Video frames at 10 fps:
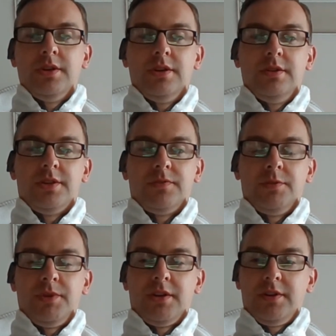uh,
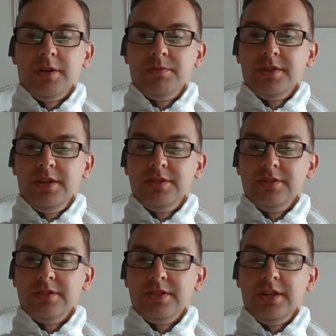definitely make a
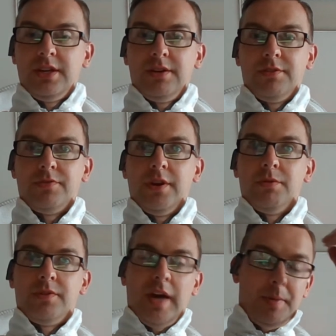recommendation to take out a
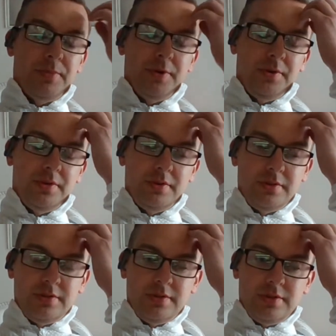frame of capped brood
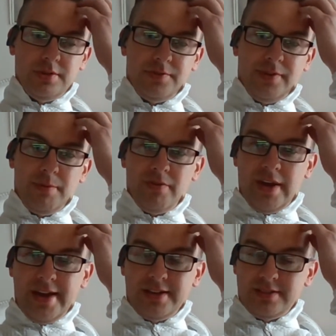and a frame of
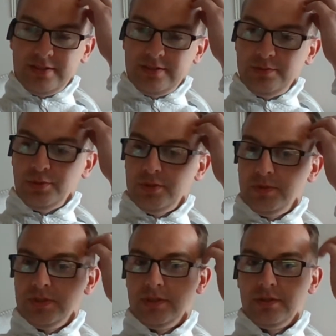eggs and put
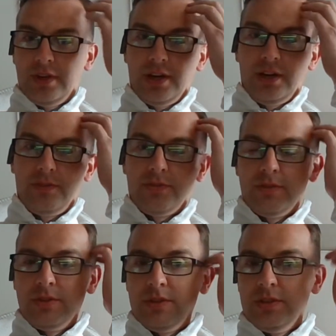them into your other hive.
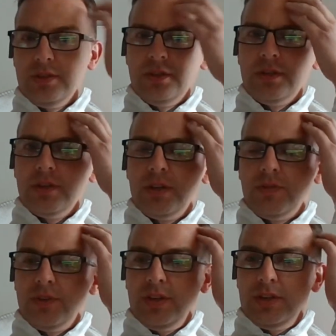
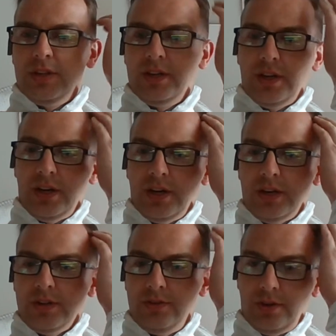And if they indeed
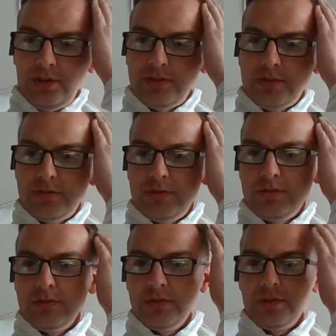are not
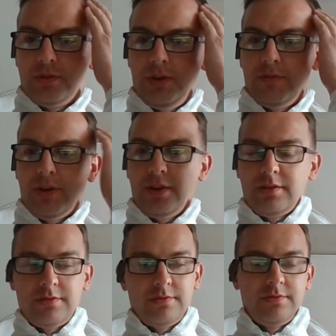uh, queen
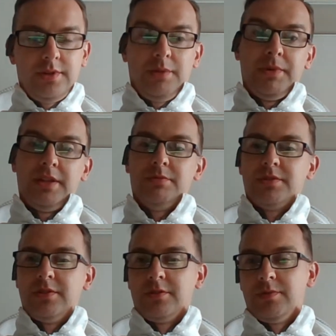right, they'll make
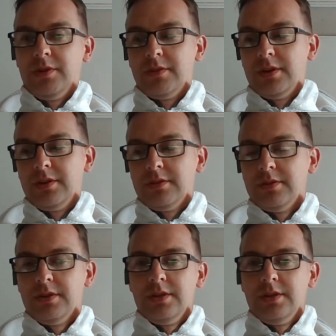themselves queen right.